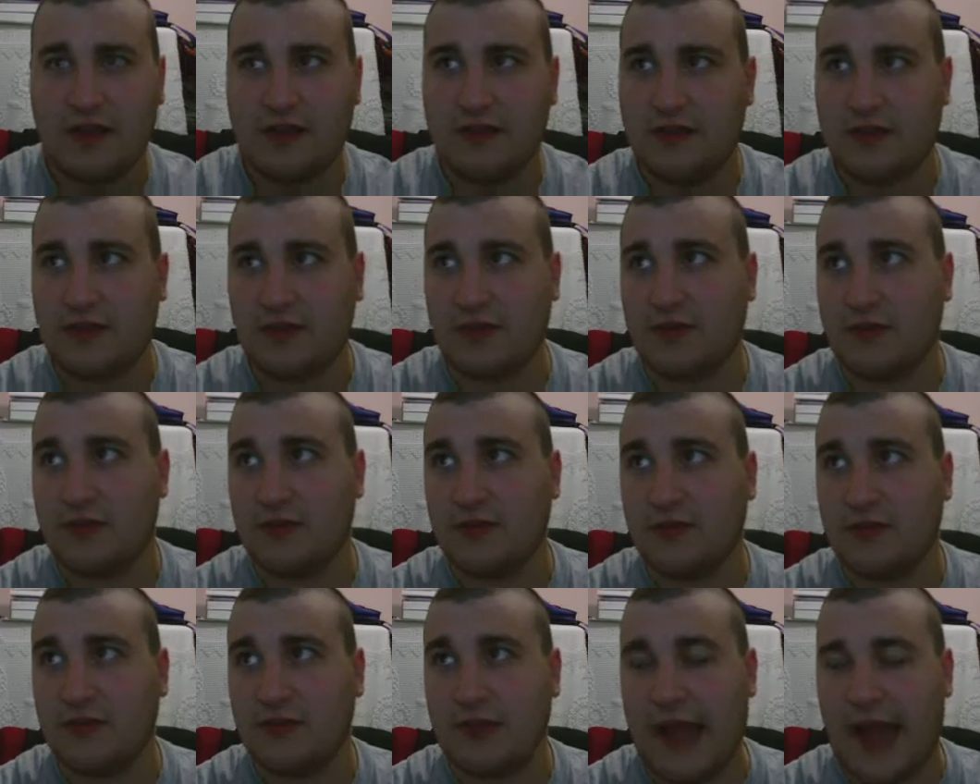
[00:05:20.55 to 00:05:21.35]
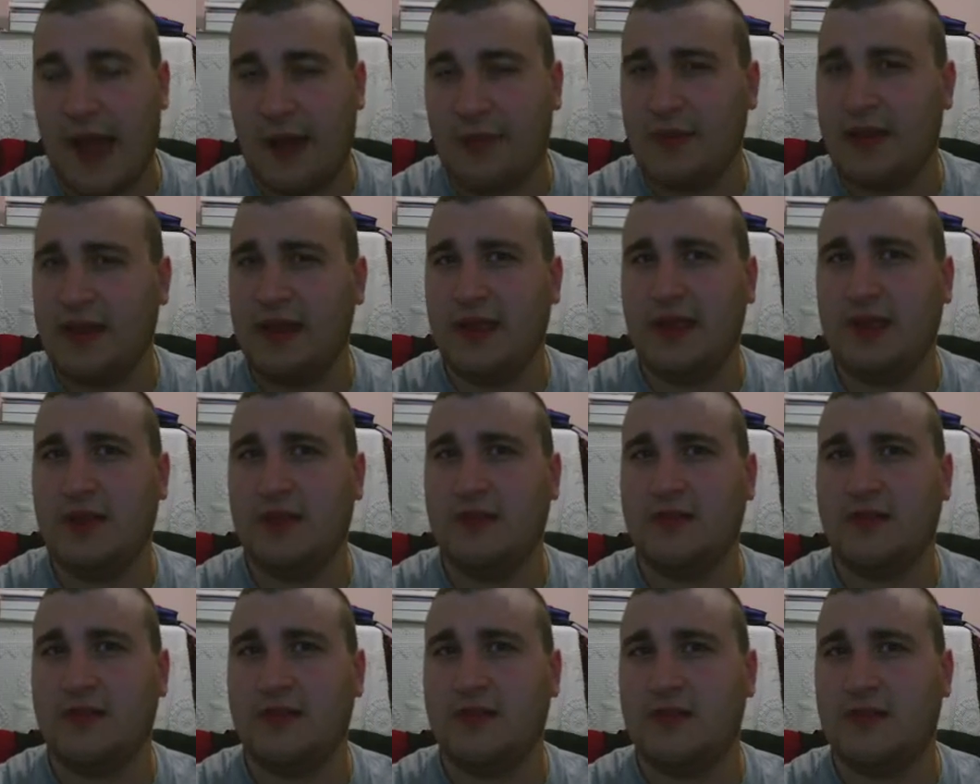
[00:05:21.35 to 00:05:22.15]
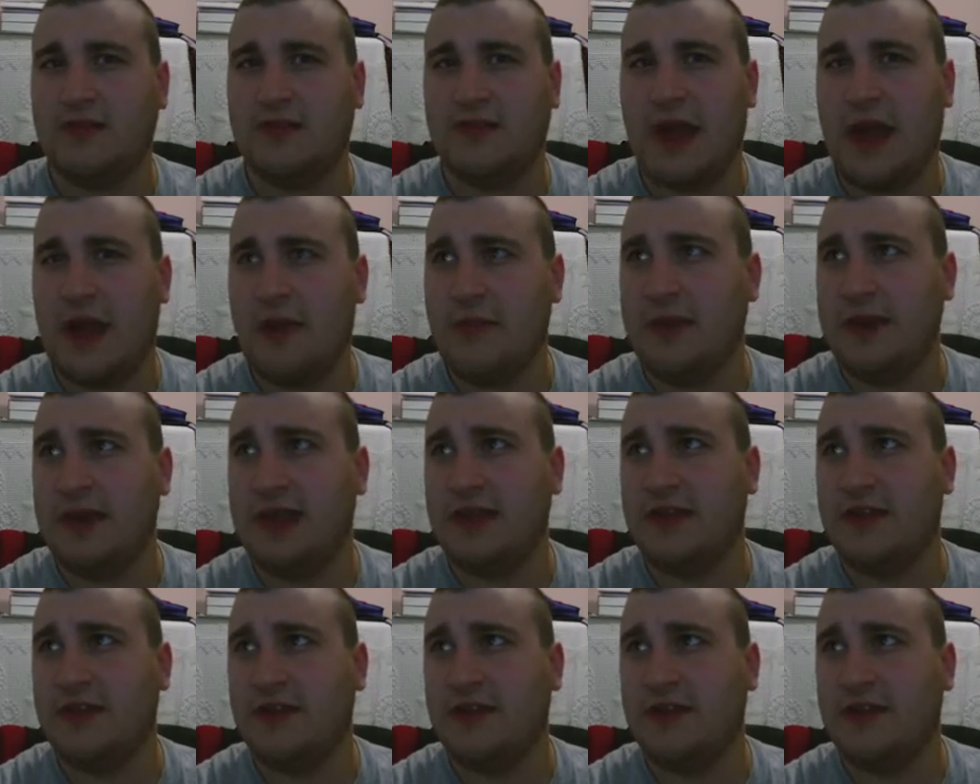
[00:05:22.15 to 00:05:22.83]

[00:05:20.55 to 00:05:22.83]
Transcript: You know, how many how many